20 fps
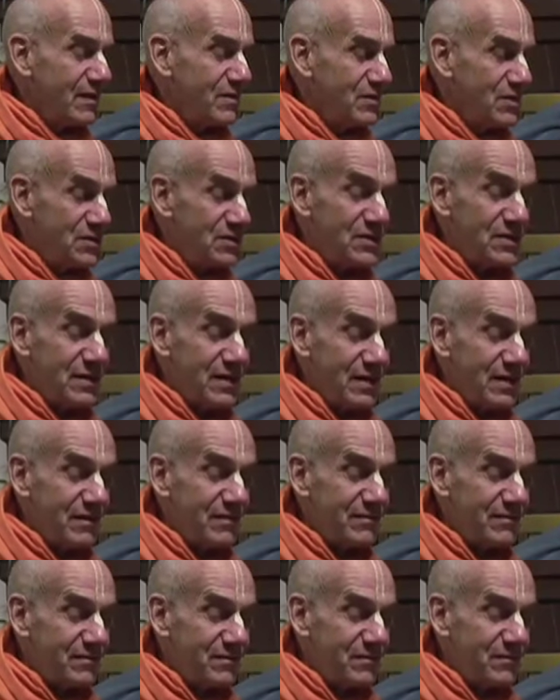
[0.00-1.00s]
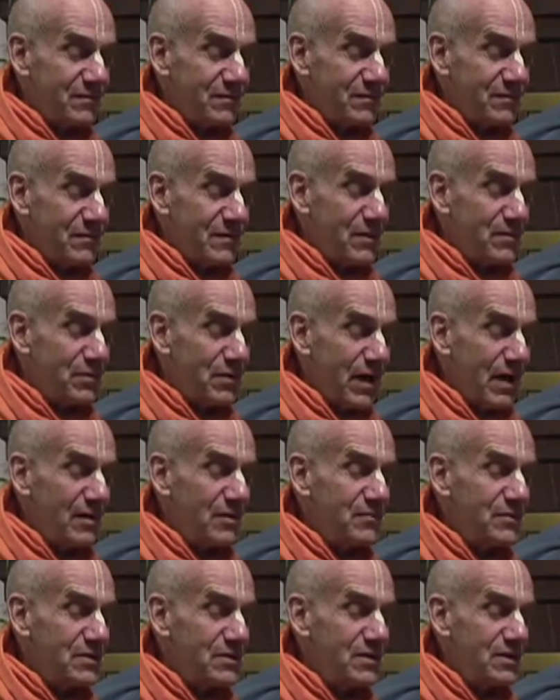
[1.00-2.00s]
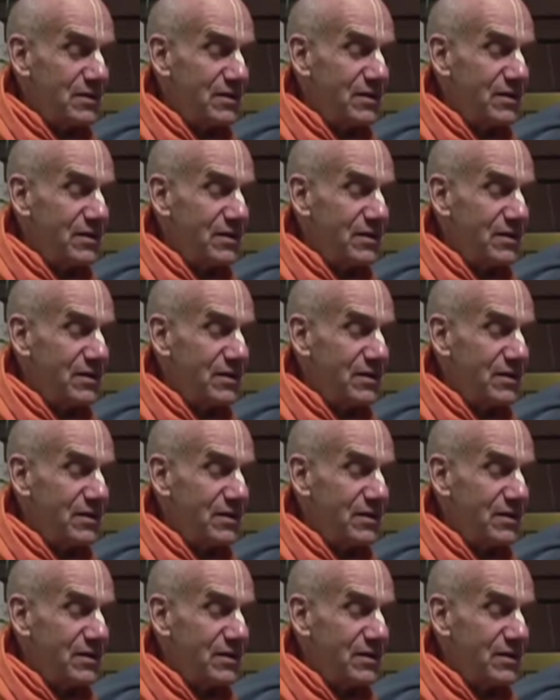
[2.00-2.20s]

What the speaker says: just see, the problem is that